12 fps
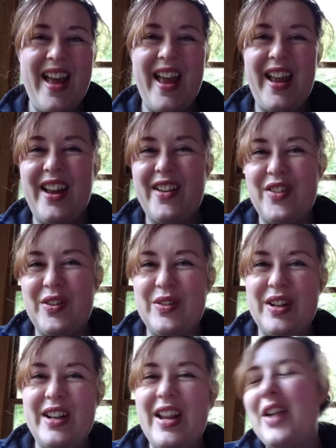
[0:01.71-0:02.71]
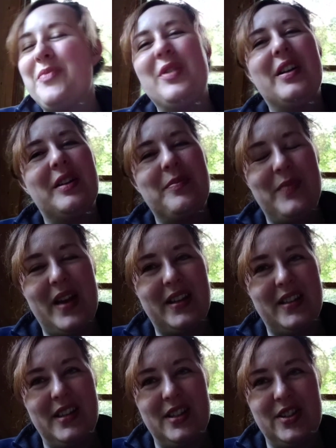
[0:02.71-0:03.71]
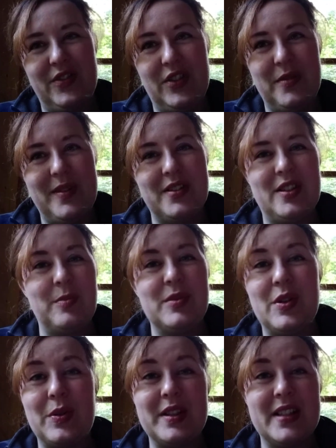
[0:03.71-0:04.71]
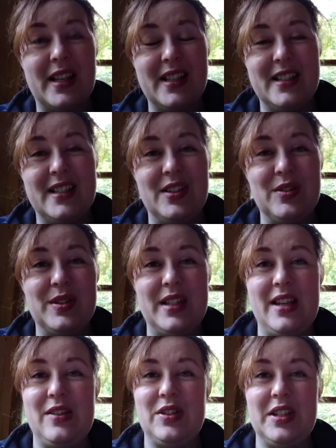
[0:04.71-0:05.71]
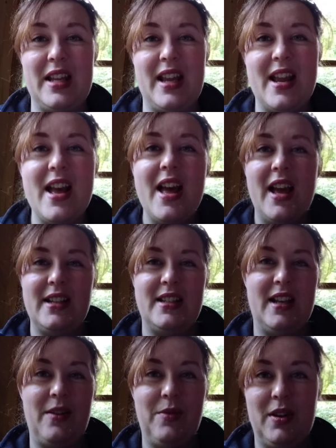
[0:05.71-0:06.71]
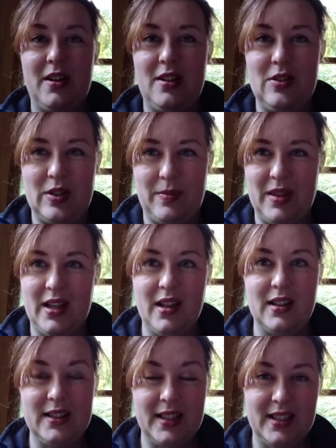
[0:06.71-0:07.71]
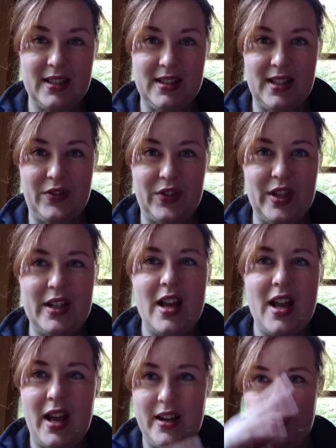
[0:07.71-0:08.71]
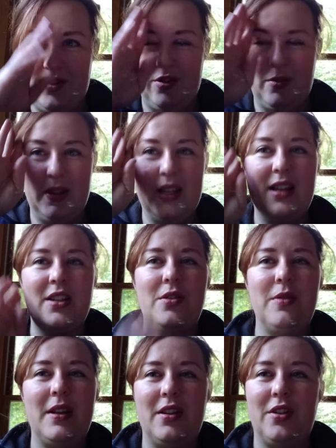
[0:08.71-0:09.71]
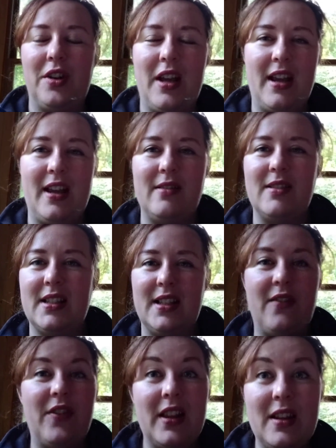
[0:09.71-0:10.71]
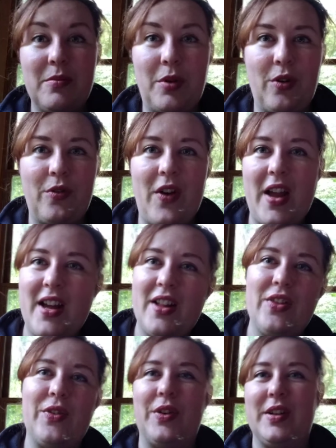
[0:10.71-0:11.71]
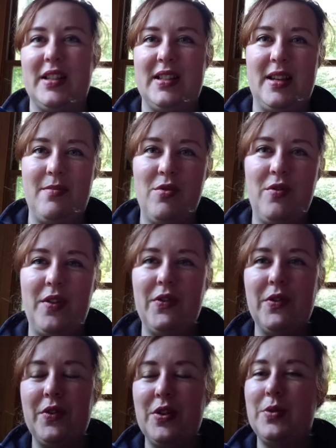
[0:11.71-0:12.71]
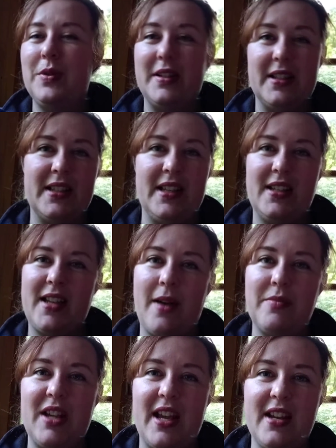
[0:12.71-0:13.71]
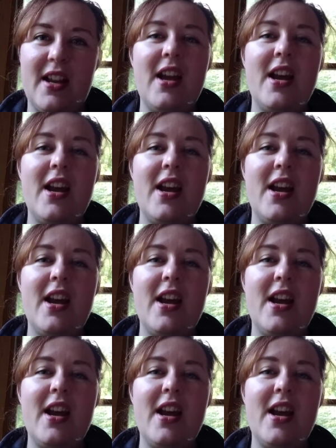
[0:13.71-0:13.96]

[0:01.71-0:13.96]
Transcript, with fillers: Hey everyone, and welcome back to the Shivering Mouse. I'm so excited to see you today, and today we're going to do something a little different. I know normally I do either a Disney villain profile or a Disney movie review, a Disney top 10.